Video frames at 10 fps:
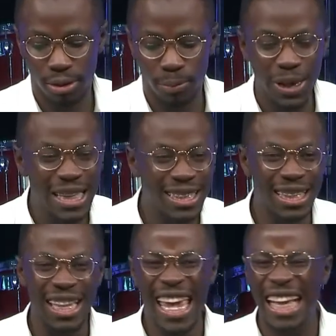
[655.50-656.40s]
Peace
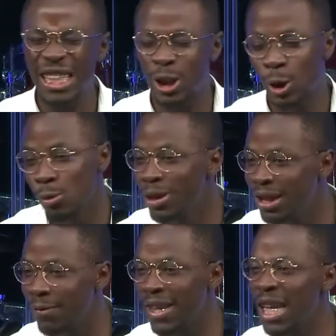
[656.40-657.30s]
can
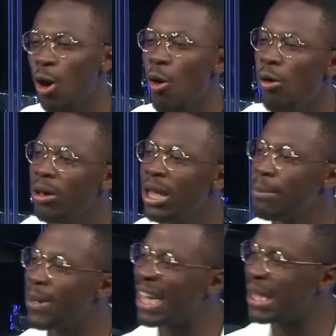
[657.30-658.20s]
exclusively only
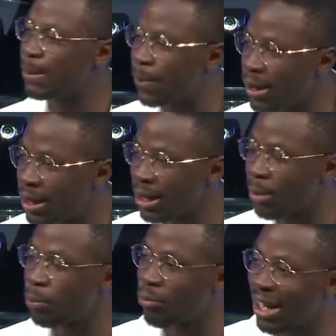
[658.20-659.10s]
be experienced in the
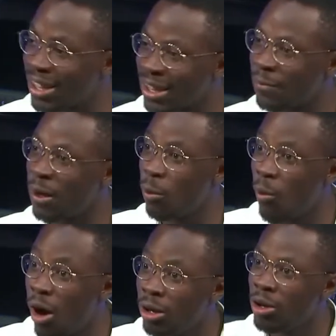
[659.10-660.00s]
presence of the
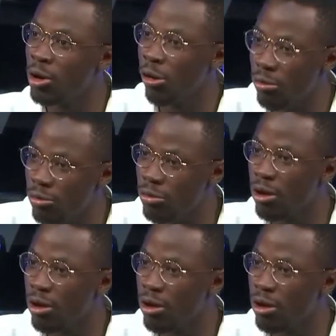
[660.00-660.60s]
one who